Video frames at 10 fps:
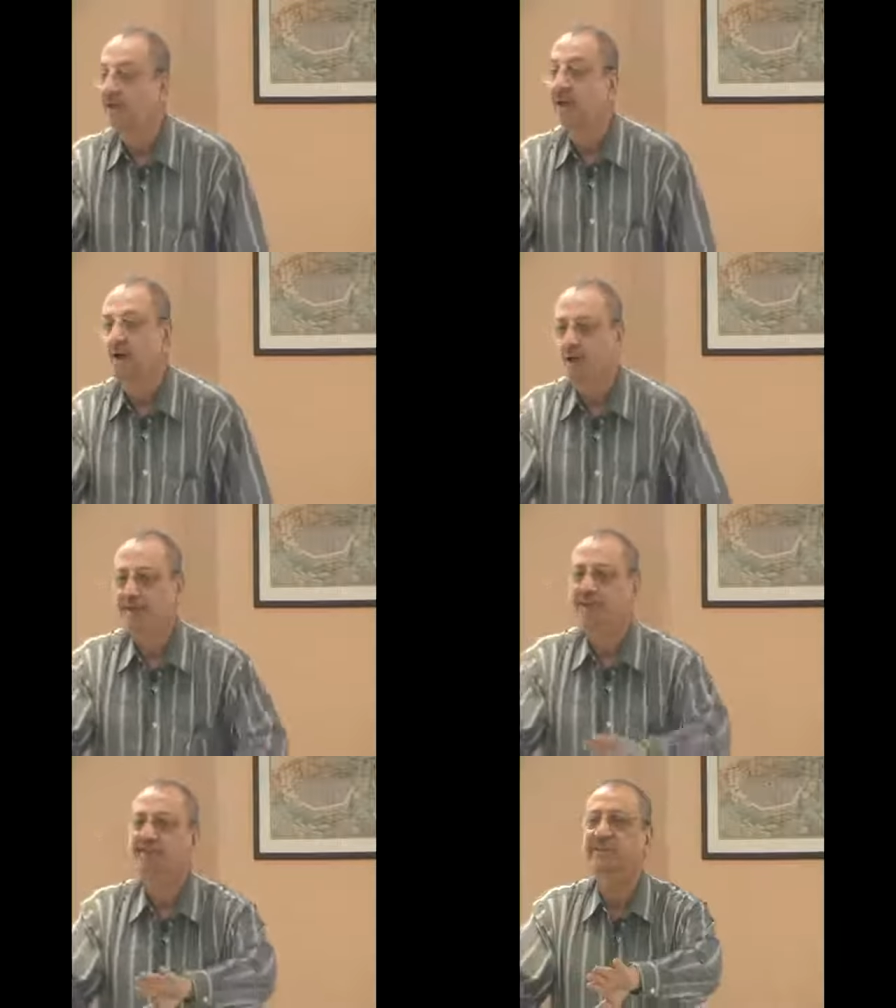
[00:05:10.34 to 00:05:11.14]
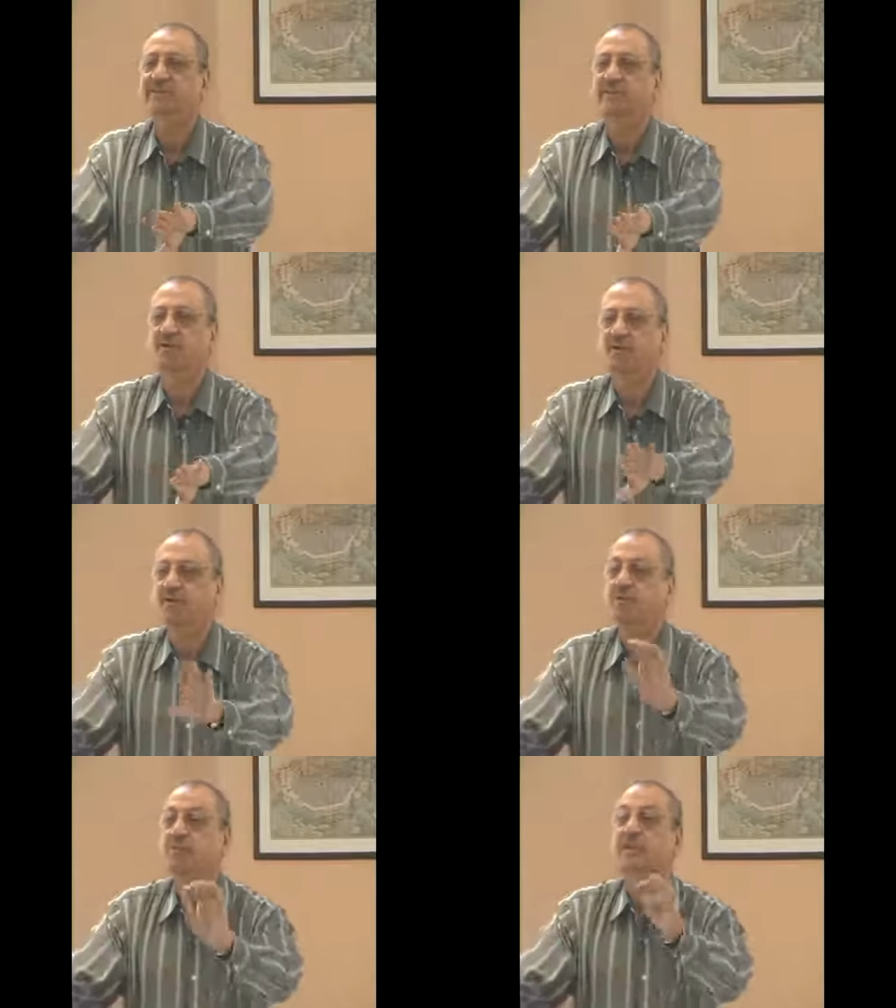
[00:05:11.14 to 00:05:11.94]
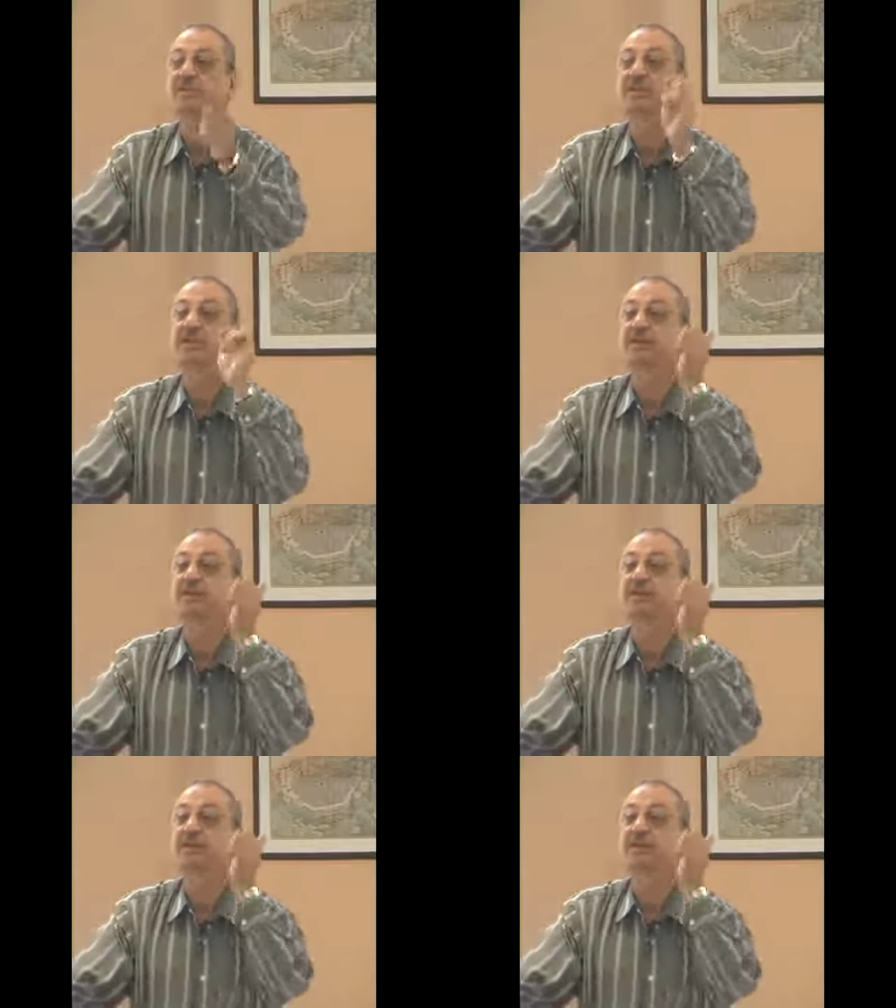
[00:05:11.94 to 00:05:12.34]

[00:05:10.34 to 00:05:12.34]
All these things are also mentioned in the